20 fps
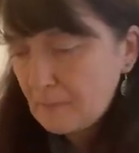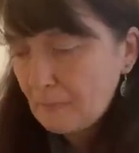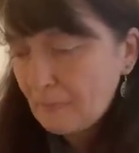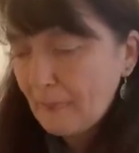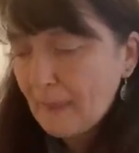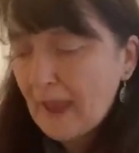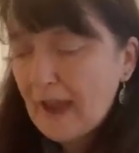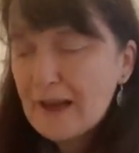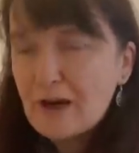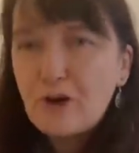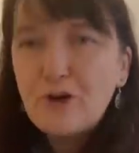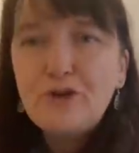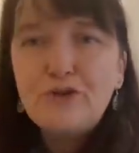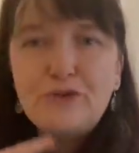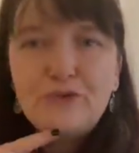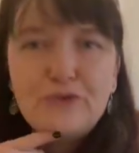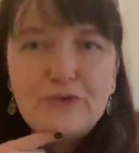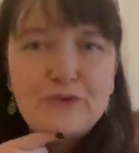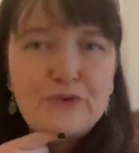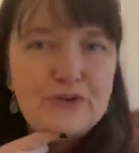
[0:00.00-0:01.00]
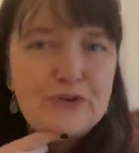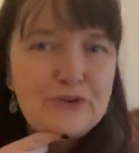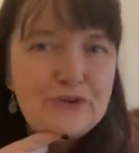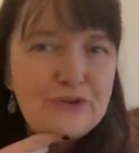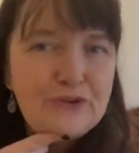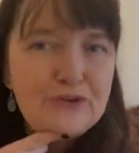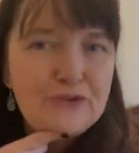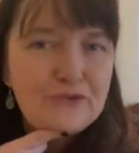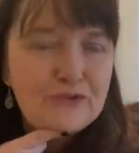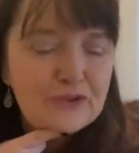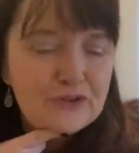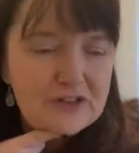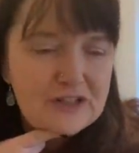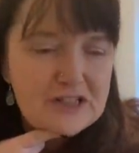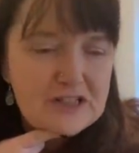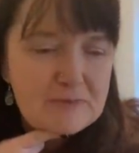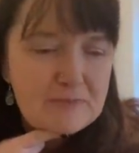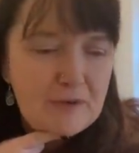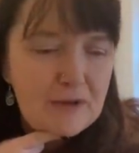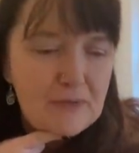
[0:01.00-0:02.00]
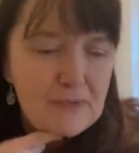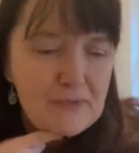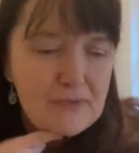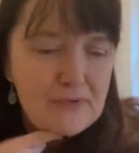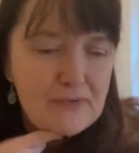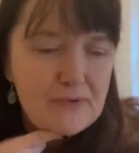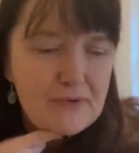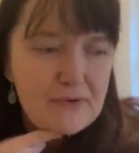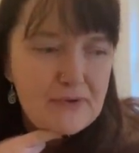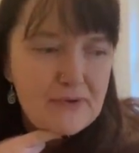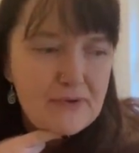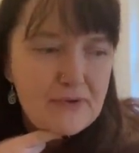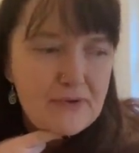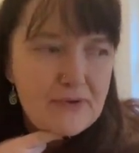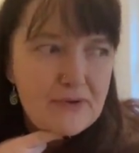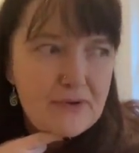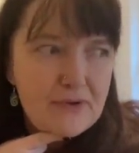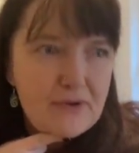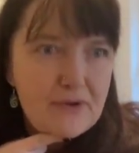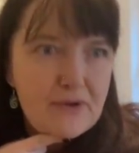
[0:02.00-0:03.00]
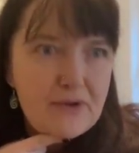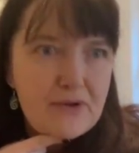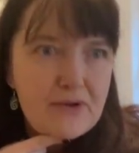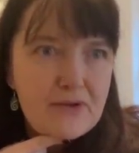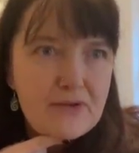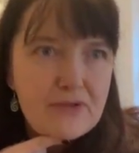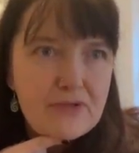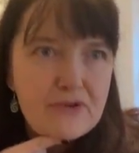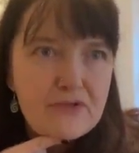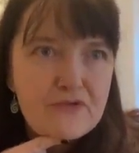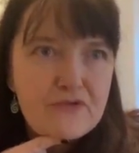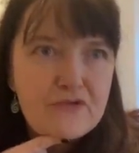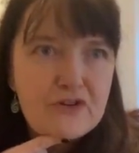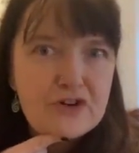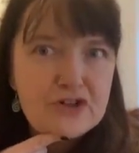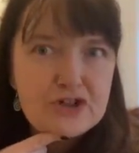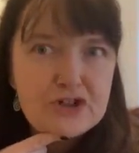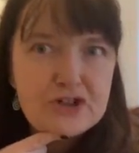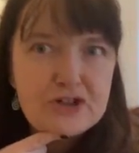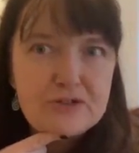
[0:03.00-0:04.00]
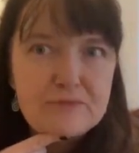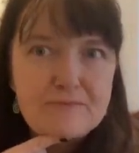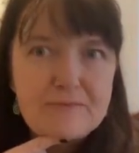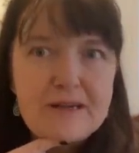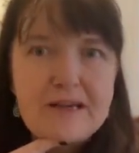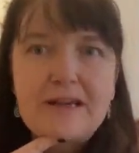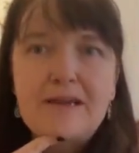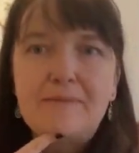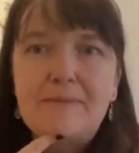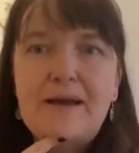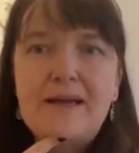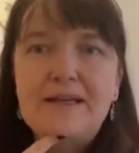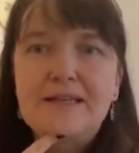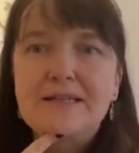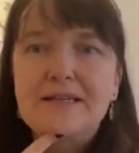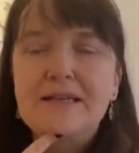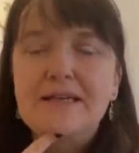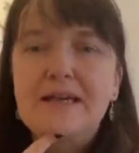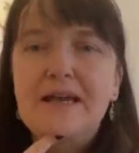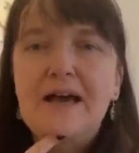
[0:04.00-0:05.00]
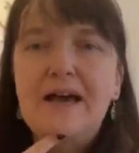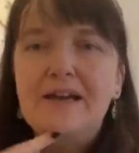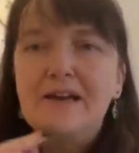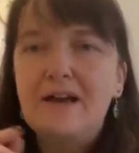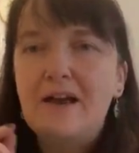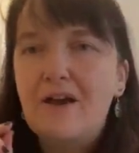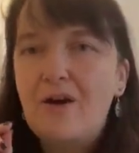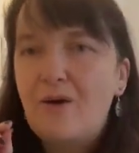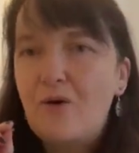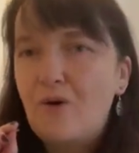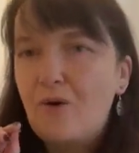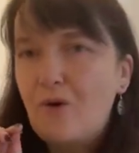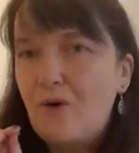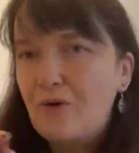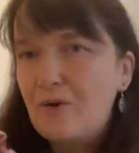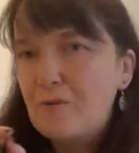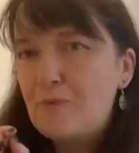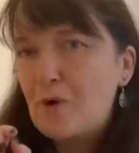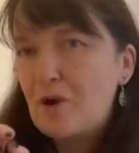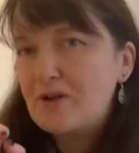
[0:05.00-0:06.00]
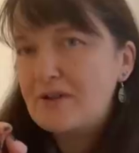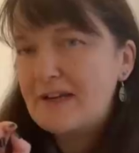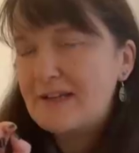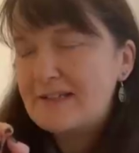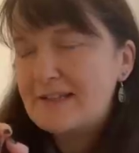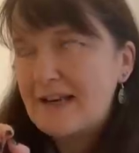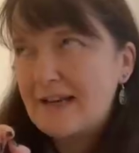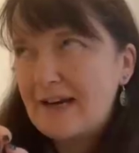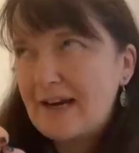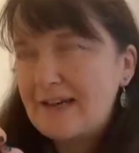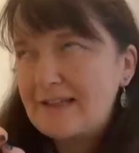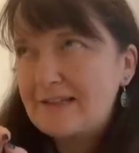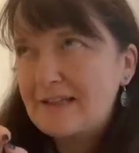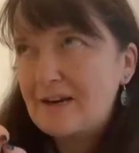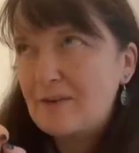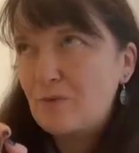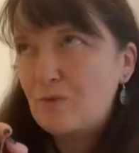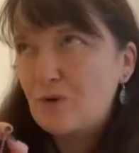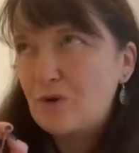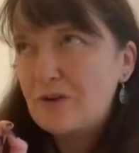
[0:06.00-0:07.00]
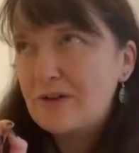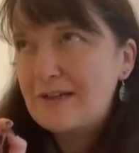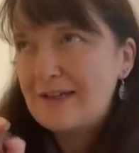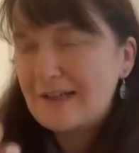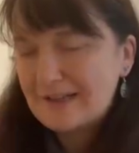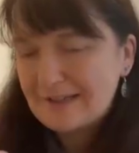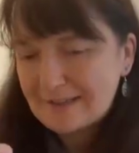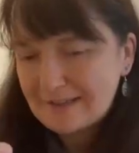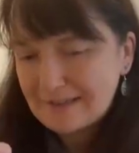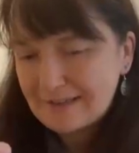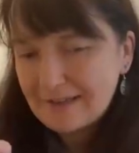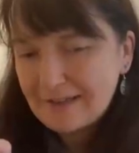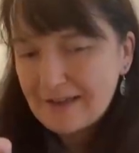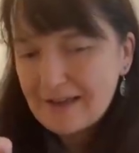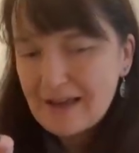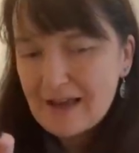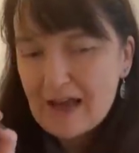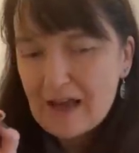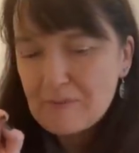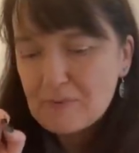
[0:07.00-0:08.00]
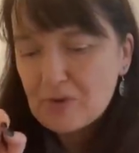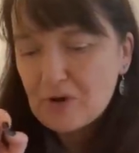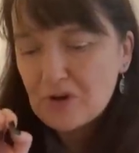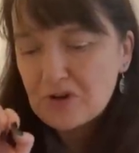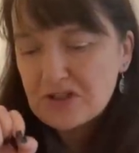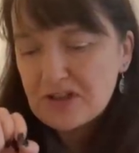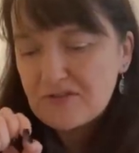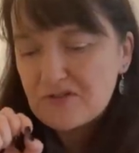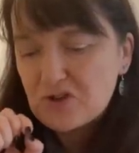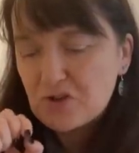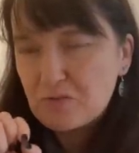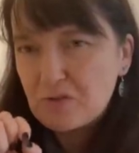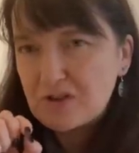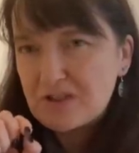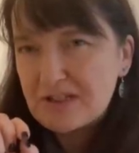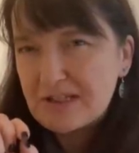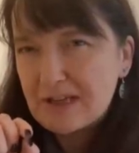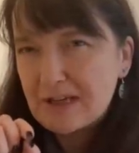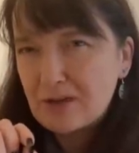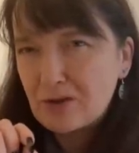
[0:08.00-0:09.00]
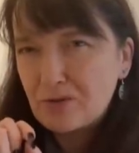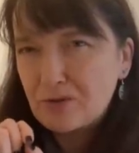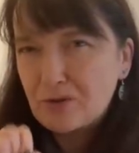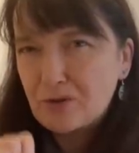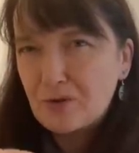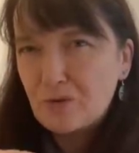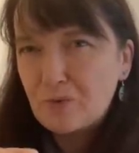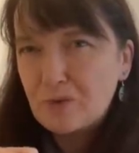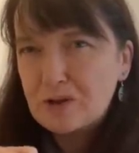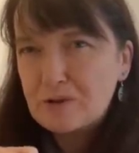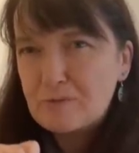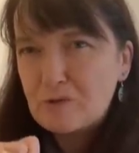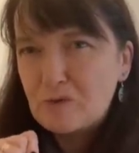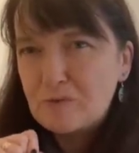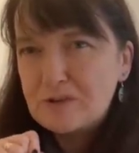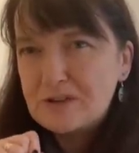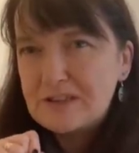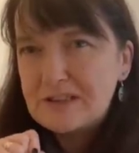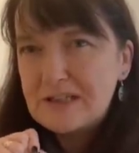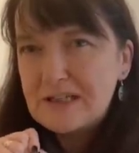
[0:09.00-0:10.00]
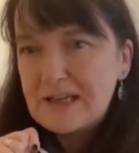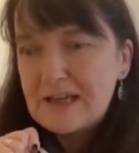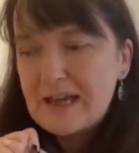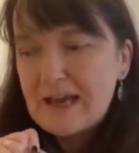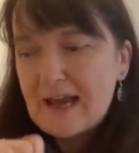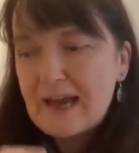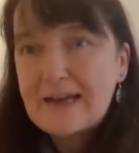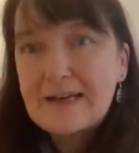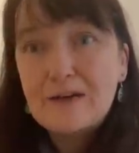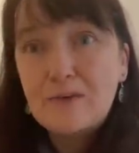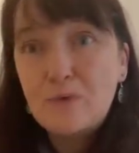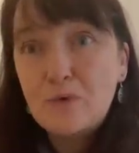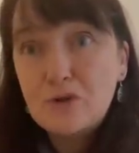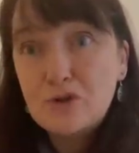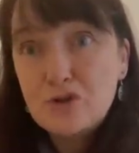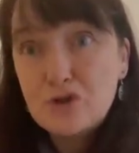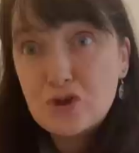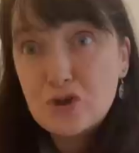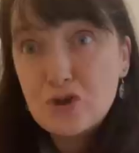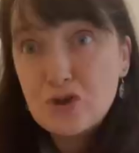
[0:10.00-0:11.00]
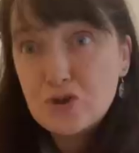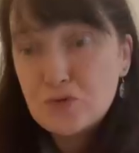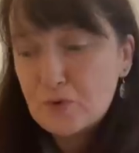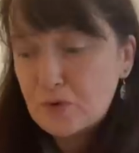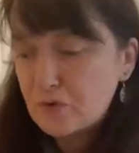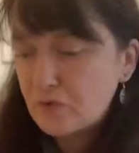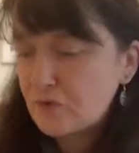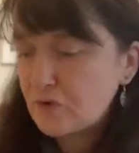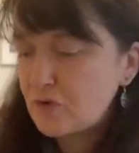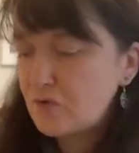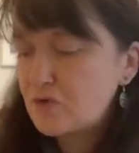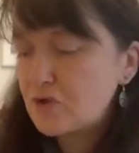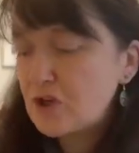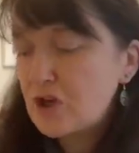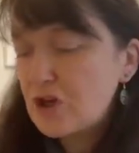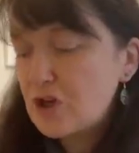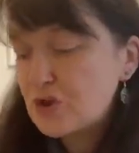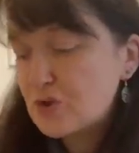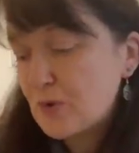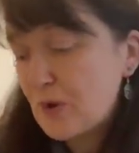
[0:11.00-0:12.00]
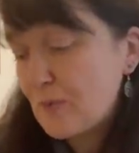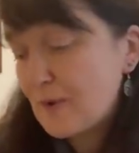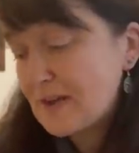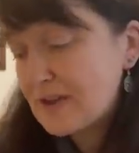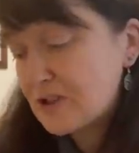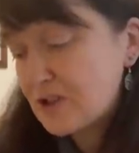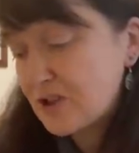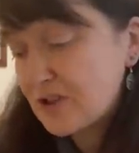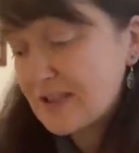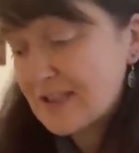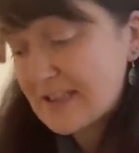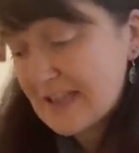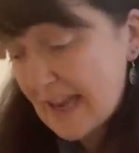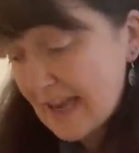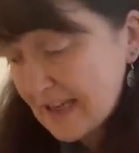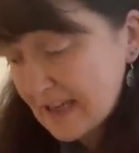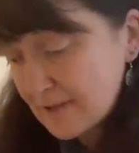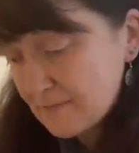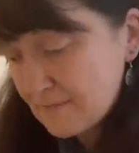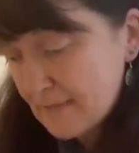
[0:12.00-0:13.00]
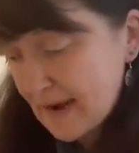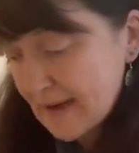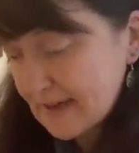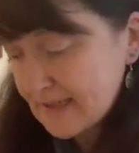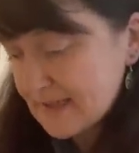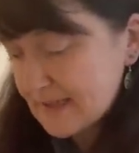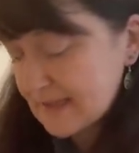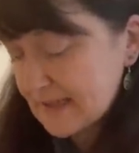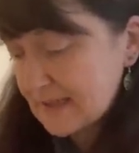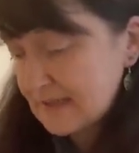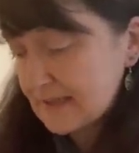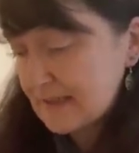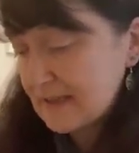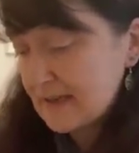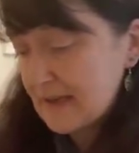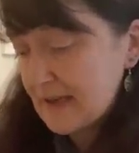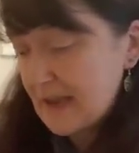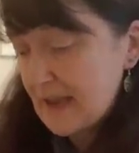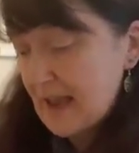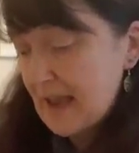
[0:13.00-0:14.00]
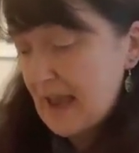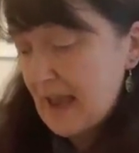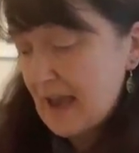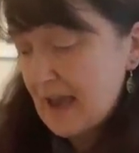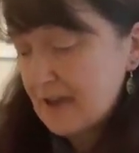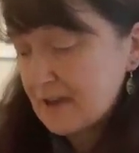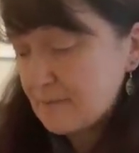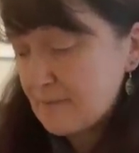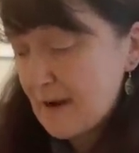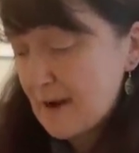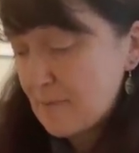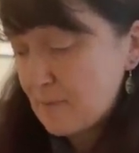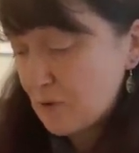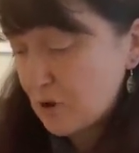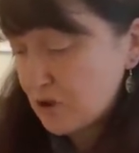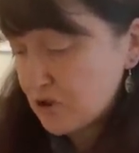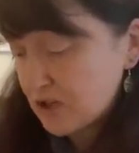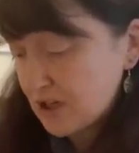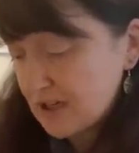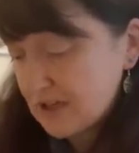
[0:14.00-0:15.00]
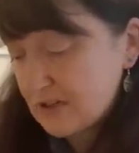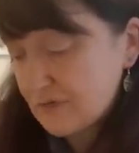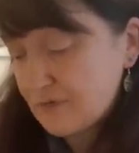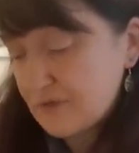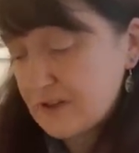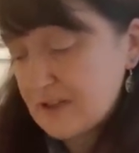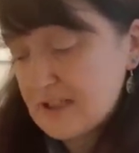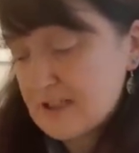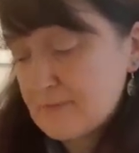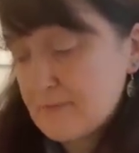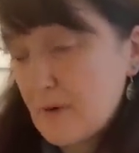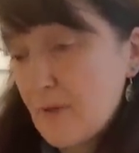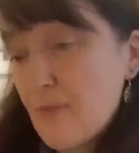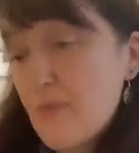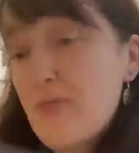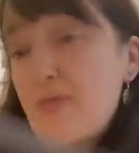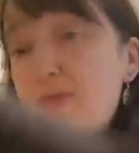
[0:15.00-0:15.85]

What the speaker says: I looked through for this month the first making magazine, and all the projects I liked in it were knitting, and because I have so much knitting on the go at the moment, I didn't want to choose one of those, so I went to the second magazine, and my project for this month